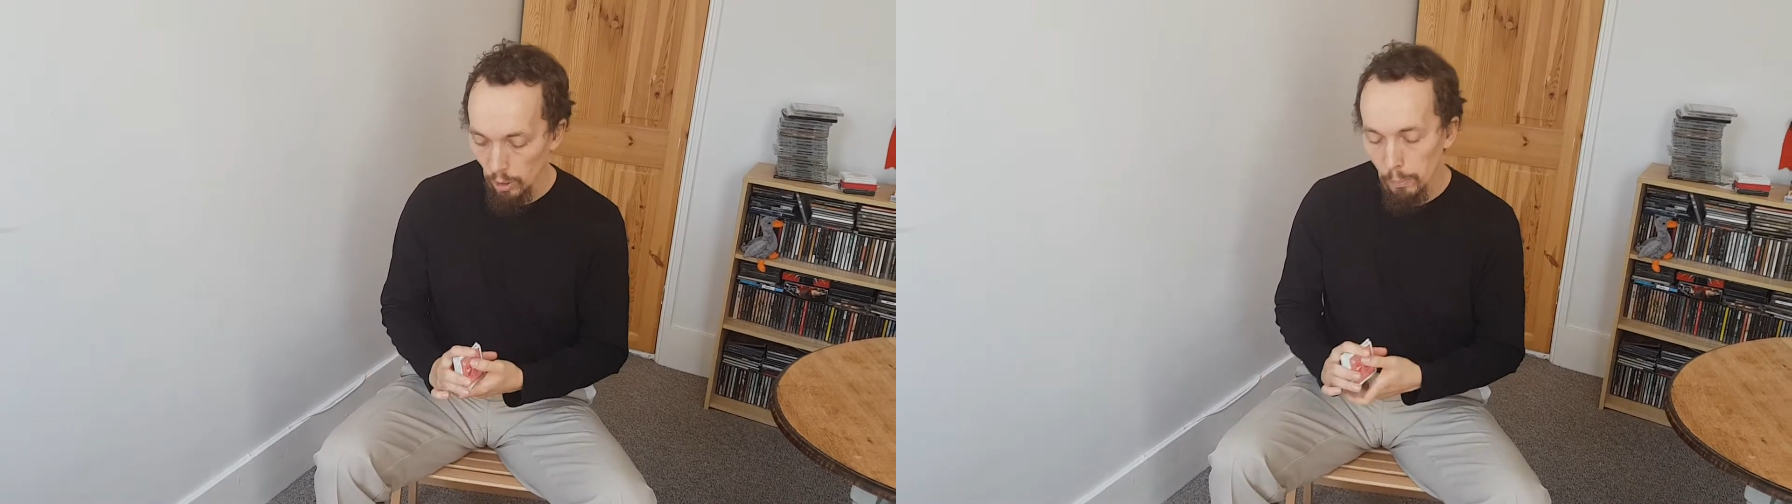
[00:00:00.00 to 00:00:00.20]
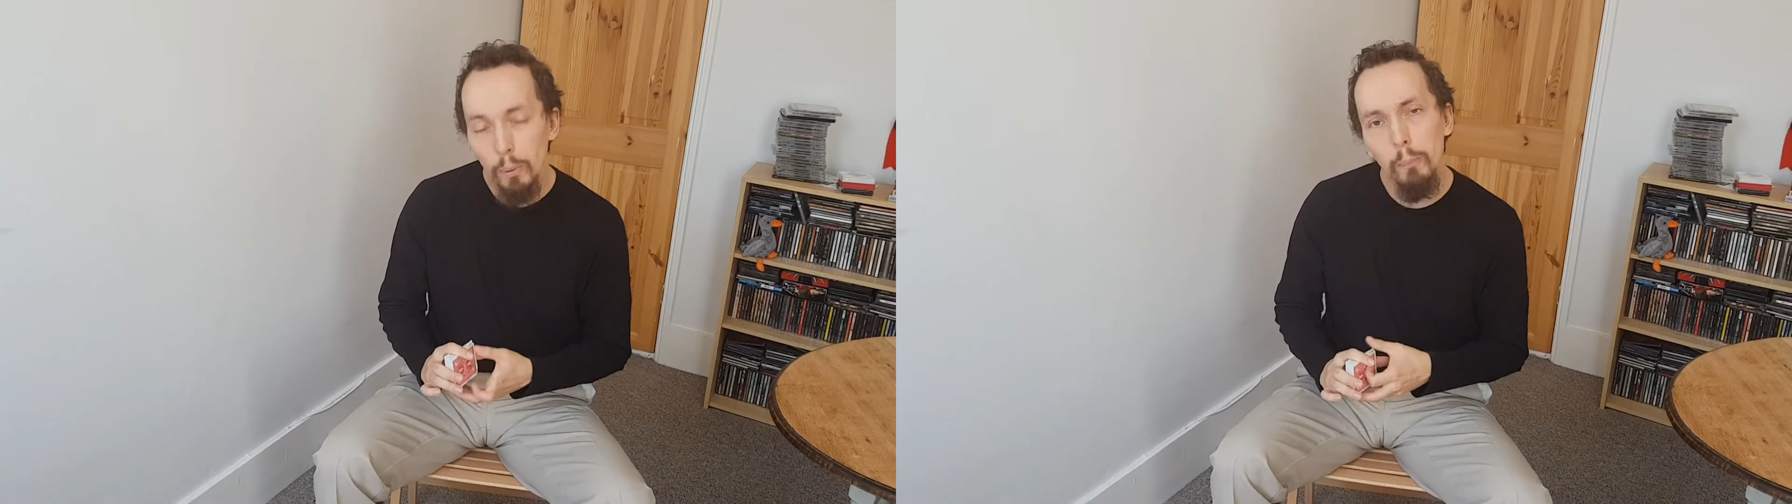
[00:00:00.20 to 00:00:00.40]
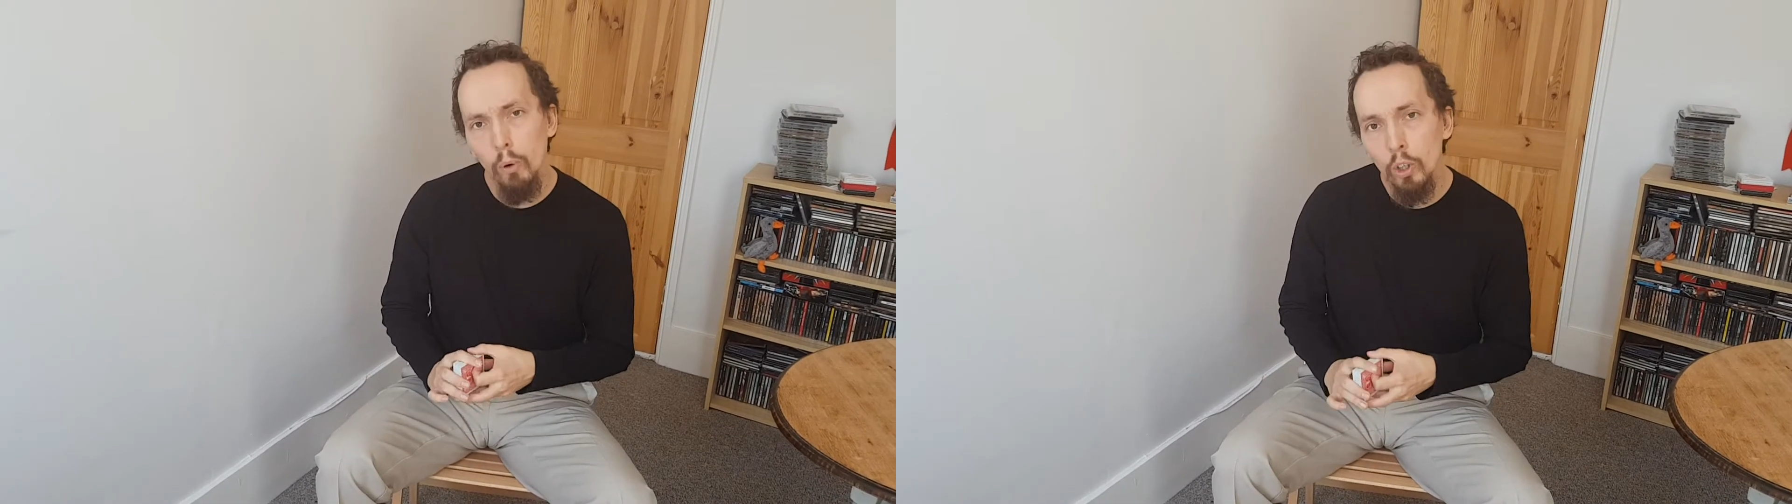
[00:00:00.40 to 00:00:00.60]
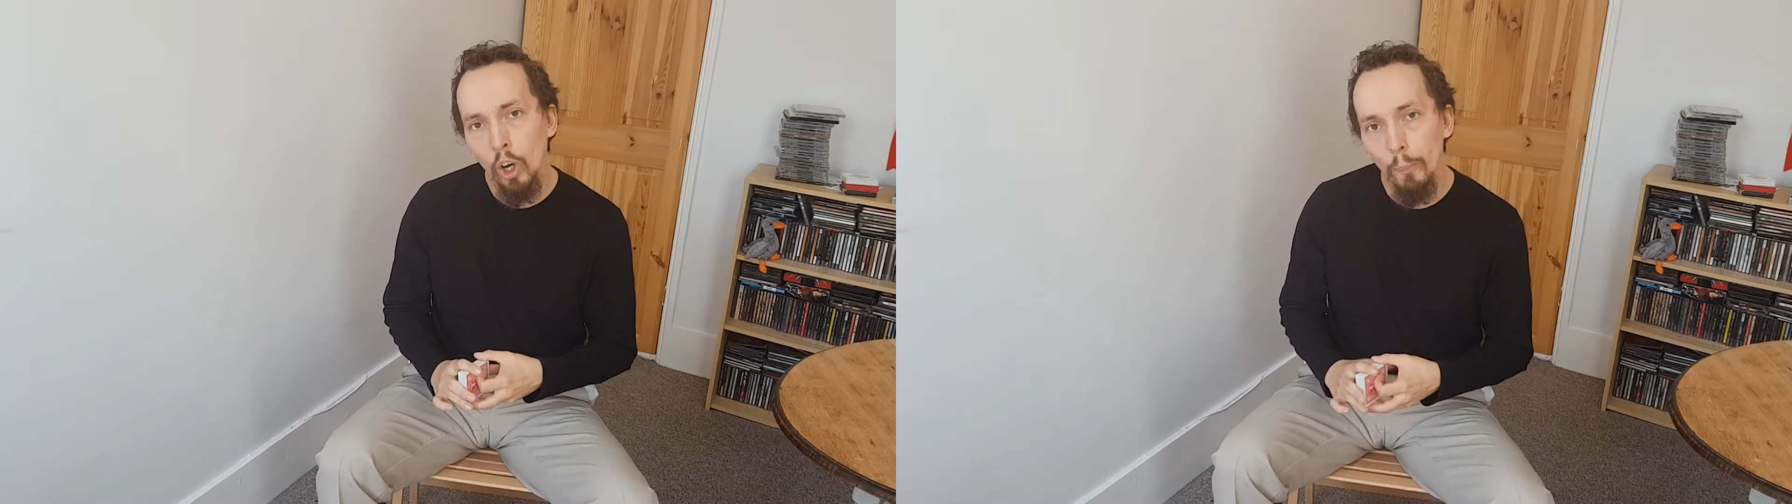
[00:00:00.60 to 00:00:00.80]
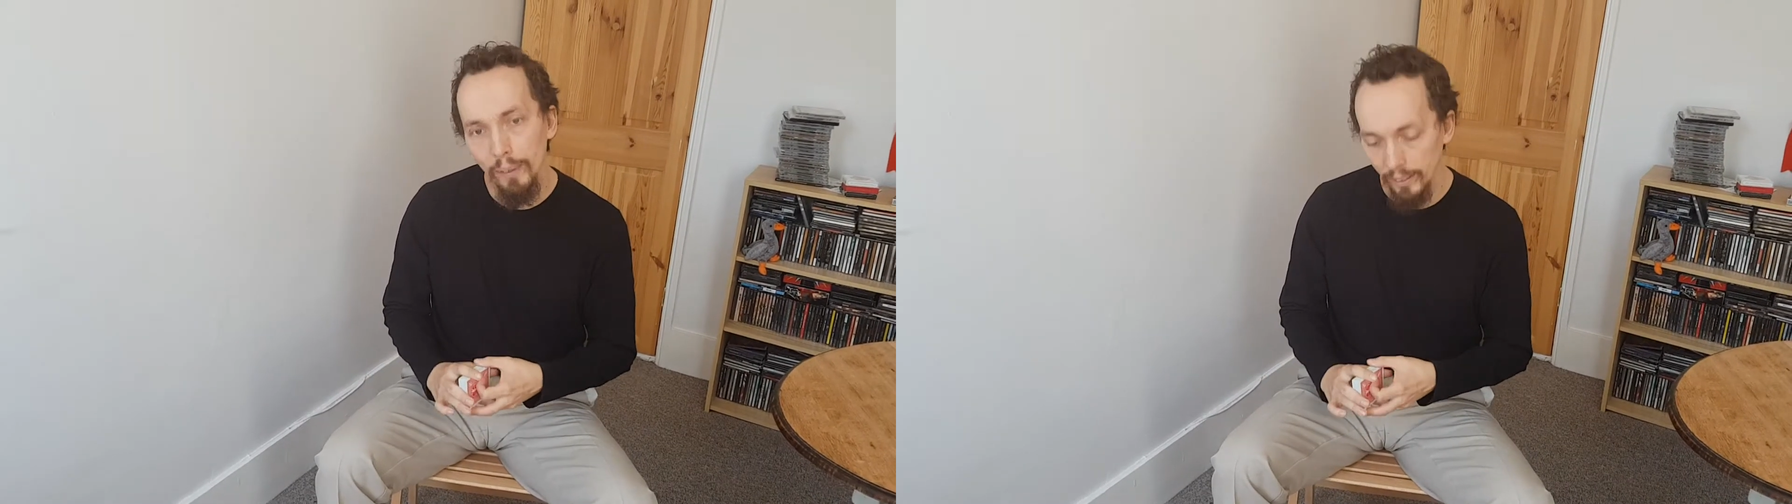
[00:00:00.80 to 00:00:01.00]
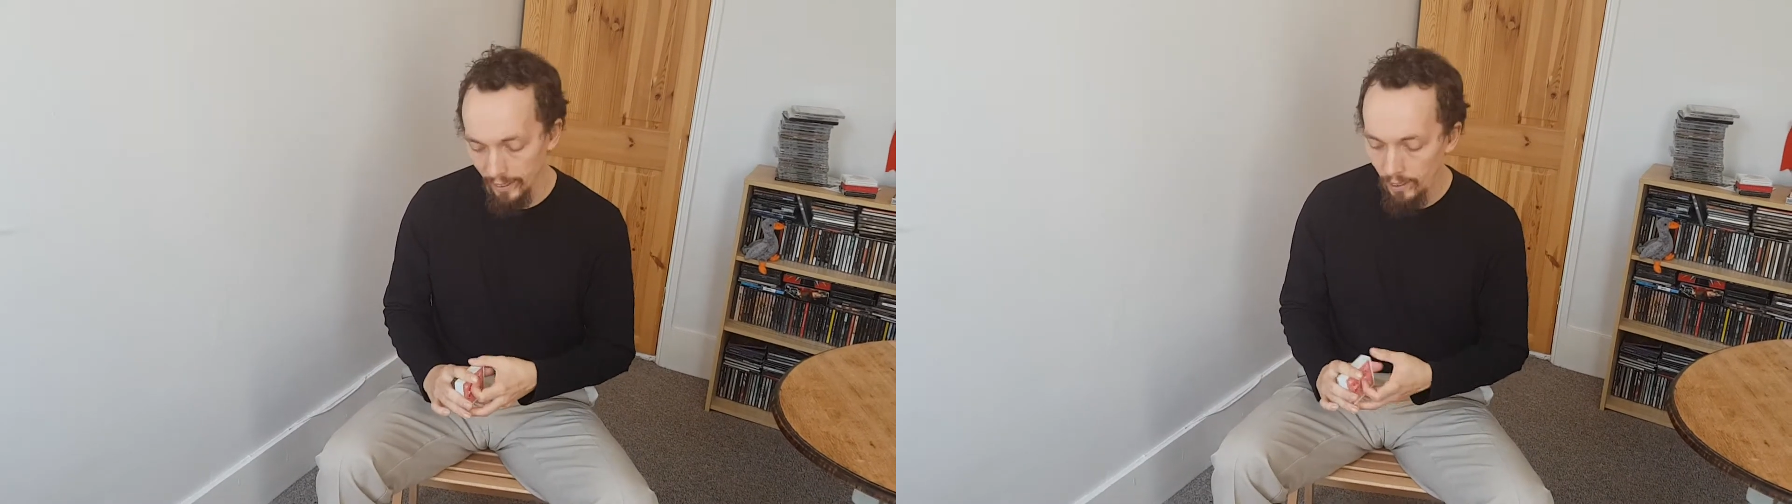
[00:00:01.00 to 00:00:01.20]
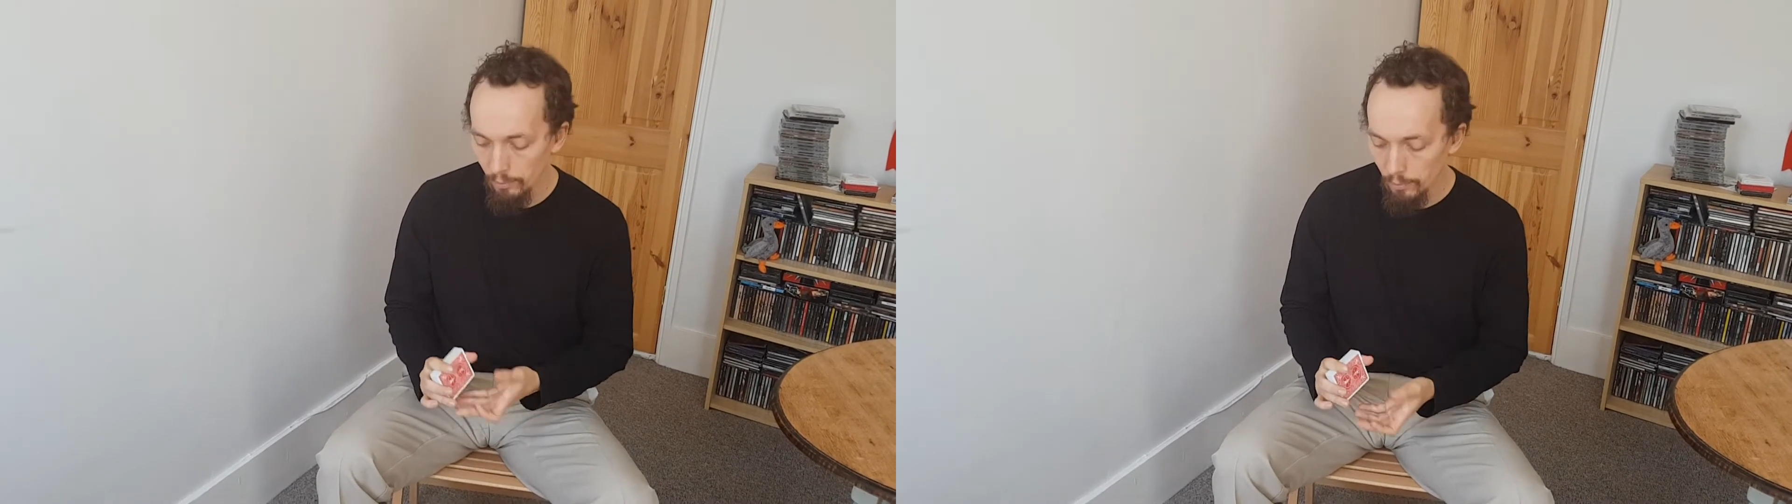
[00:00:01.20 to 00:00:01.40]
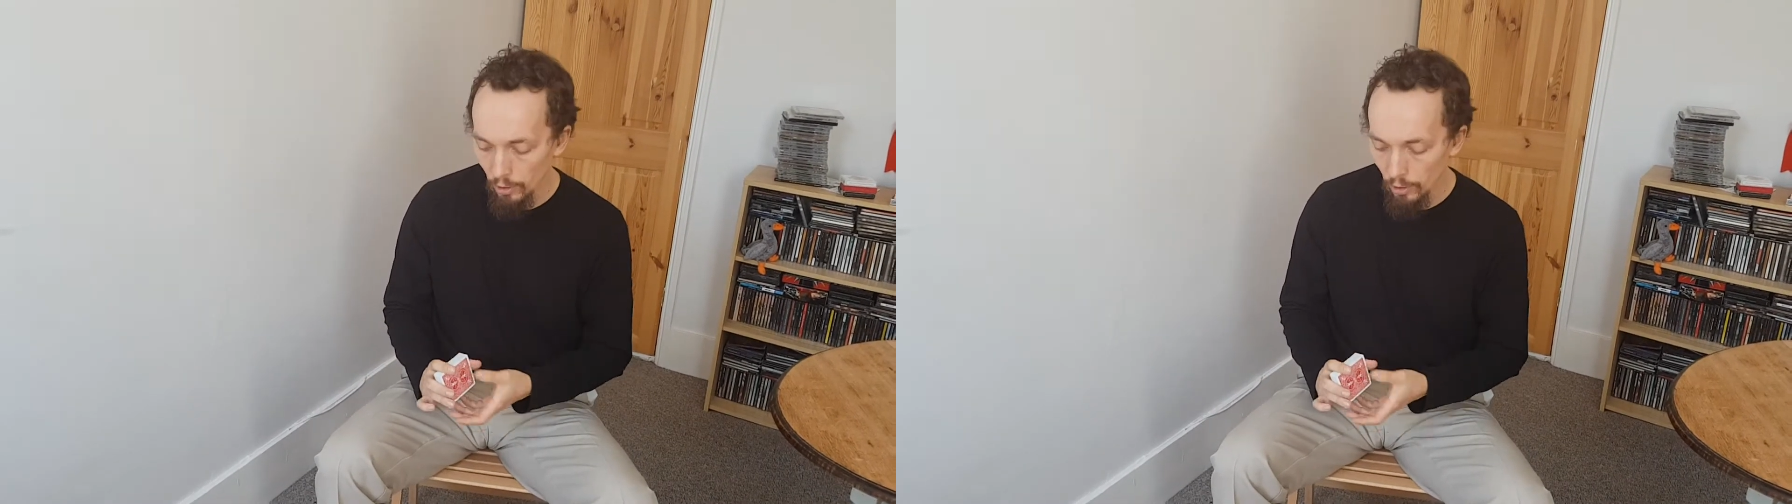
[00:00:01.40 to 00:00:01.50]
But more commonly,